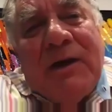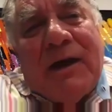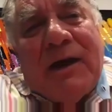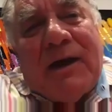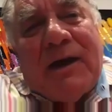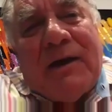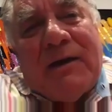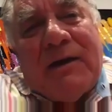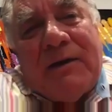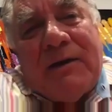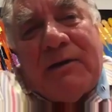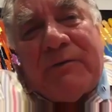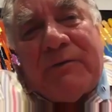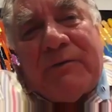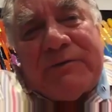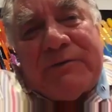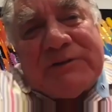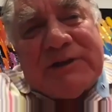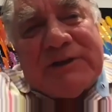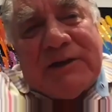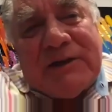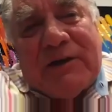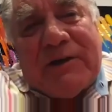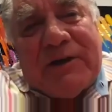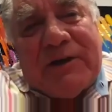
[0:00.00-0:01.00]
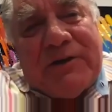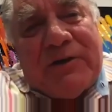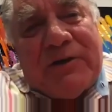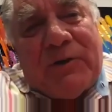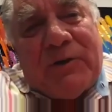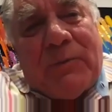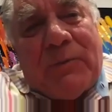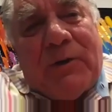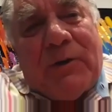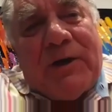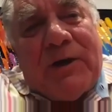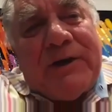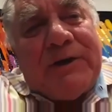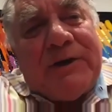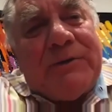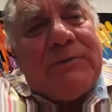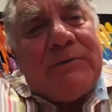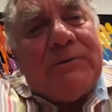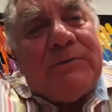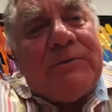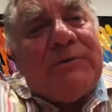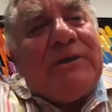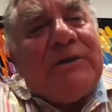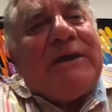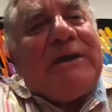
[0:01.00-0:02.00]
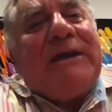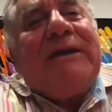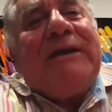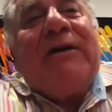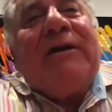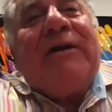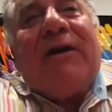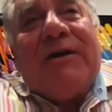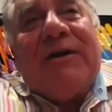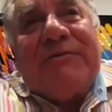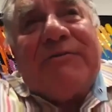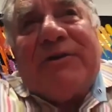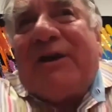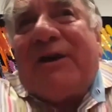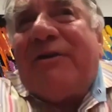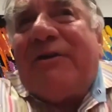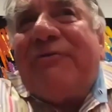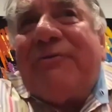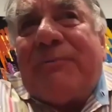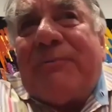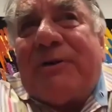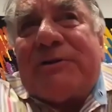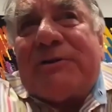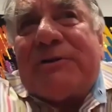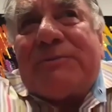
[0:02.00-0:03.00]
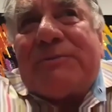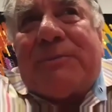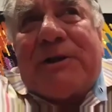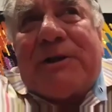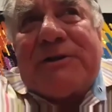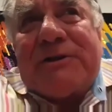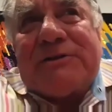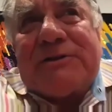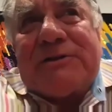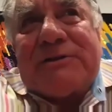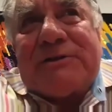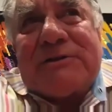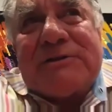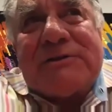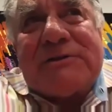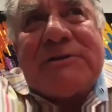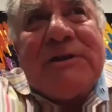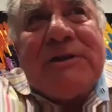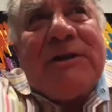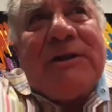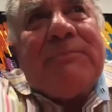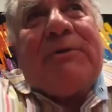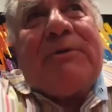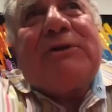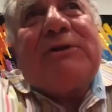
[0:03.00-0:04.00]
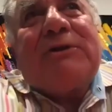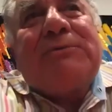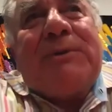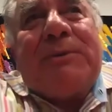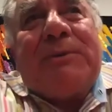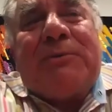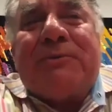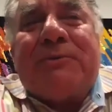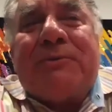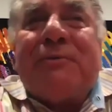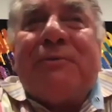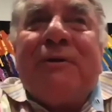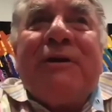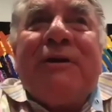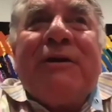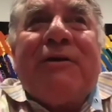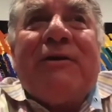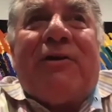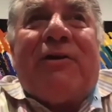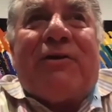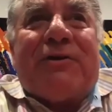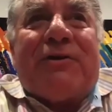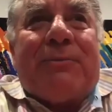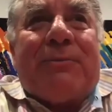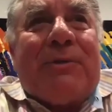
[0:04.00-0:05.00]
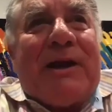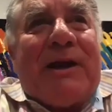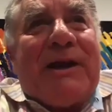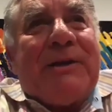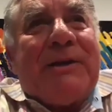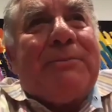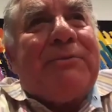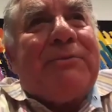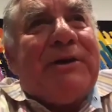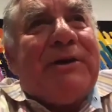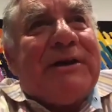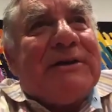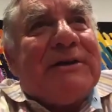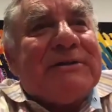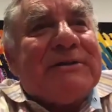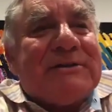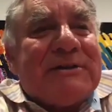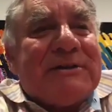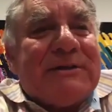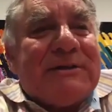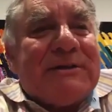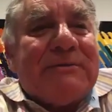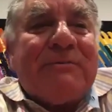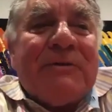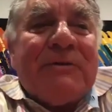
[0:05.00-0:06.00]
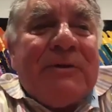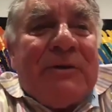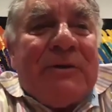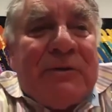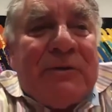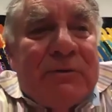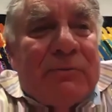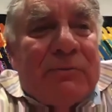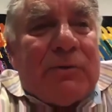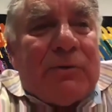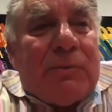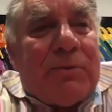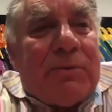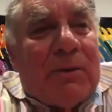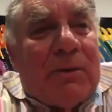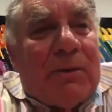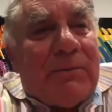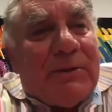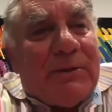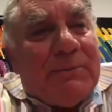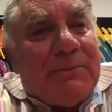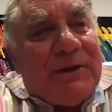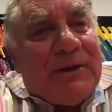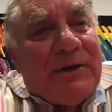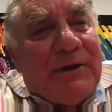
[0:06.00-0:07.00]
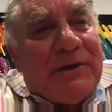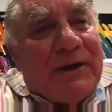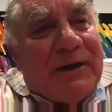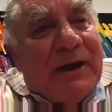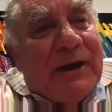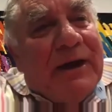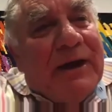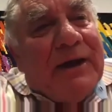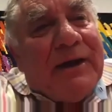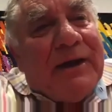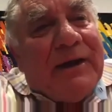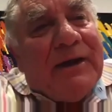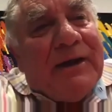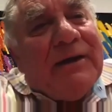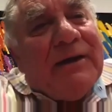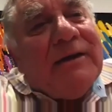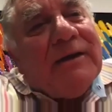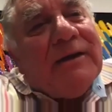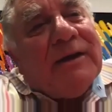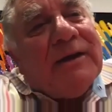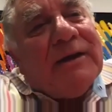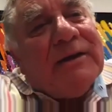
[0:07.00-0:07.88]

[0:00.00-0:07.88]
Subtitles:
Obviously, I don't know why you need IVF. Most people contemplating pregnancy will probably be okay.